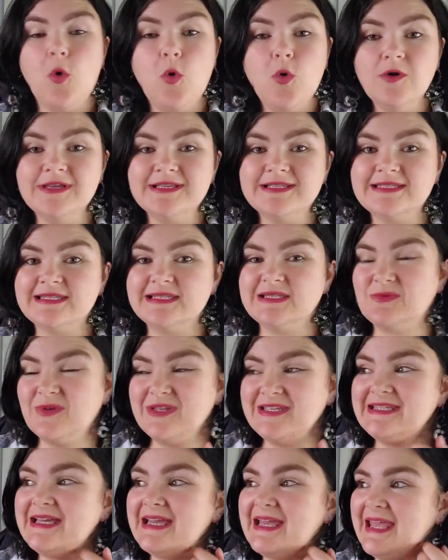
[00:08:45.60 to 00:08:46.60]
August is
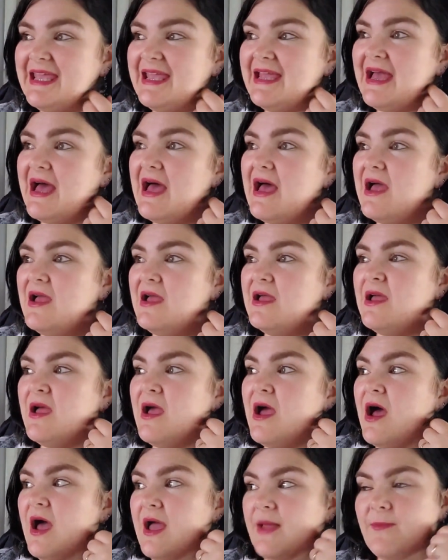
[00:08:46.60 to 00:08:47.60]
winter here.
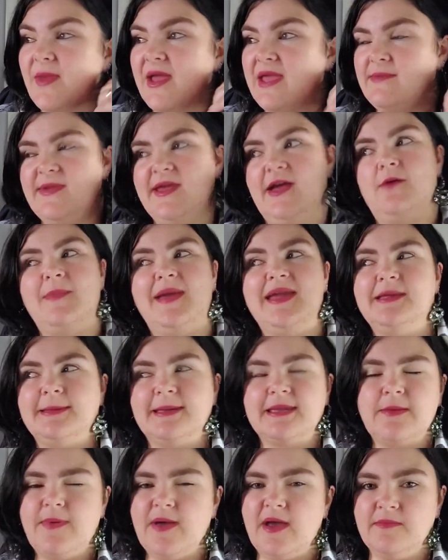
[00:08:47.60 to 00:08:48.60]
And maybe I'll make
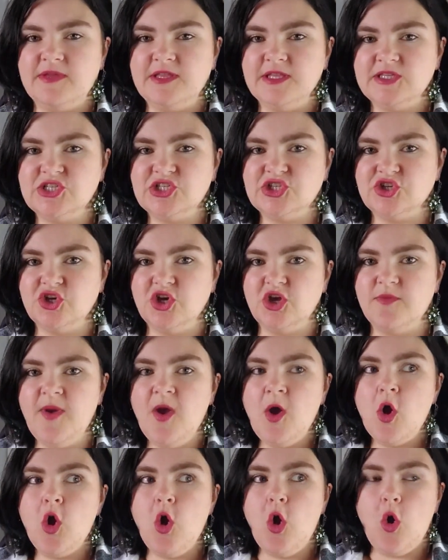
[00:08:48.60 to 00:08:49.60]
like a pumpkin soup,
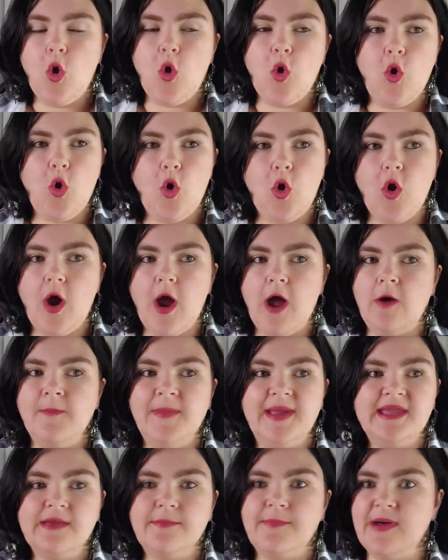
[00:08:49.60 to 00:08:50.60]
or I'll
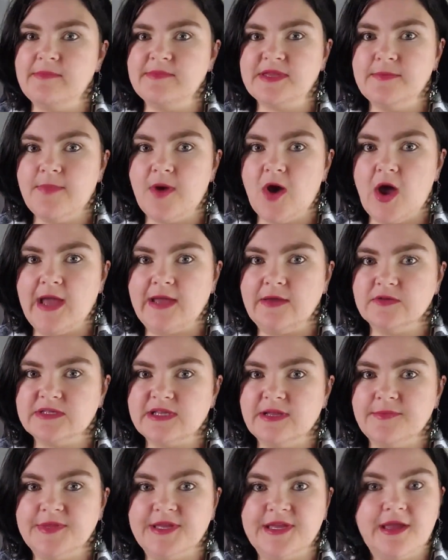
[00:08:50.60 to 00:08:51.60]
make a pumpkin pie or
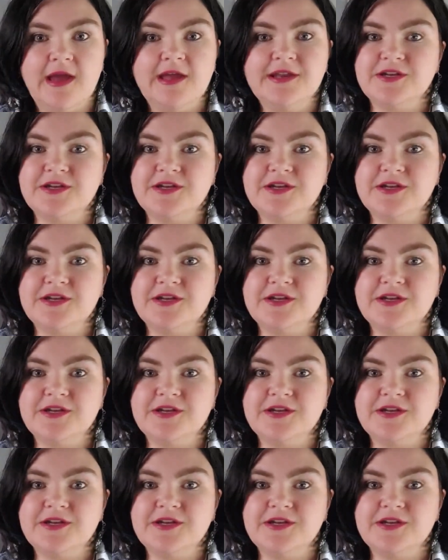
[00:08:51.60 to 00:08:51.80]
something.